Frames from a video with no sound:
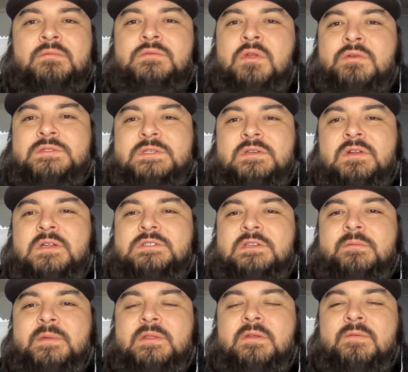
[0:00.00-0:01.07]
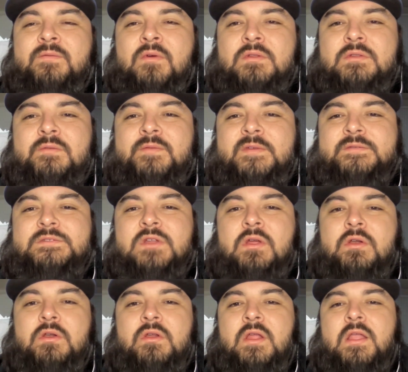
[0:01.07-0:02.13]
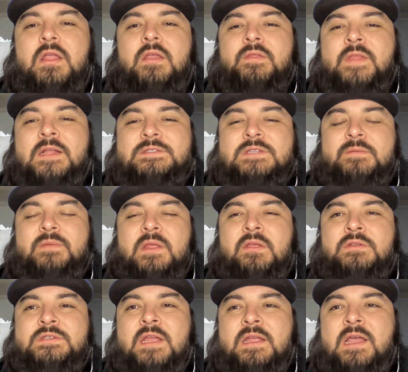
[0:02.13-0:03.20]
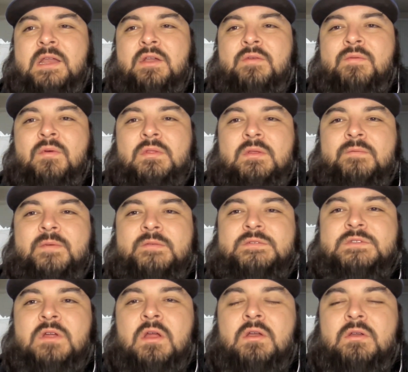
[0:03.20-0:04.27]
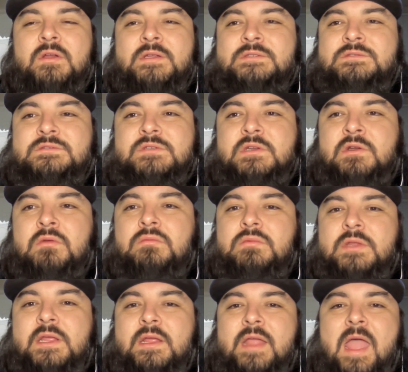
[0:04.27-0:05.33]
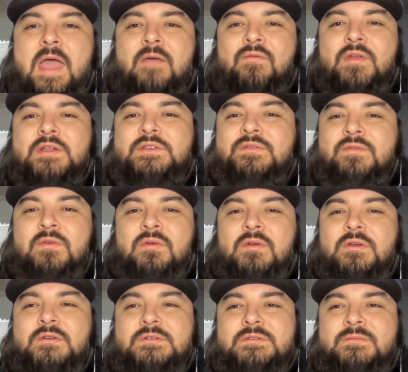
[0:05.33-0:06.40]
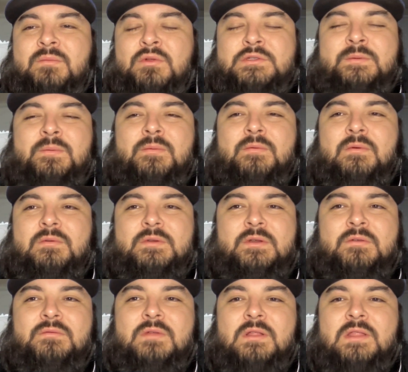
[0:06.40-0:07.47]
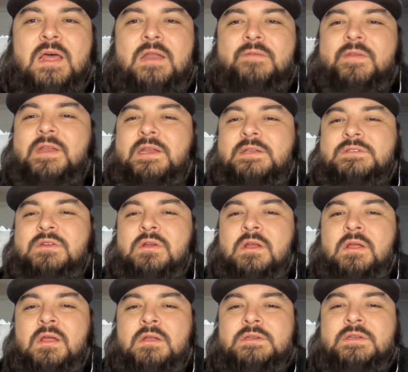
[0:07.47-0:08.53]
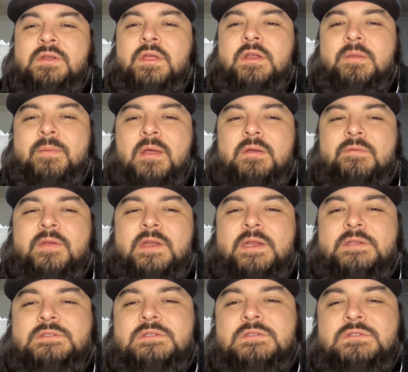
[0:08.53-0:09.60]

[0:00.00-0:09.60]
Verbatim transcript: Noah Syndergaard is going to be their 4th or 5th starter. That's something you take out of your 4th or 5th starter is, you know, league average for multiple or, you know, a lot of innings or a good amount of innings.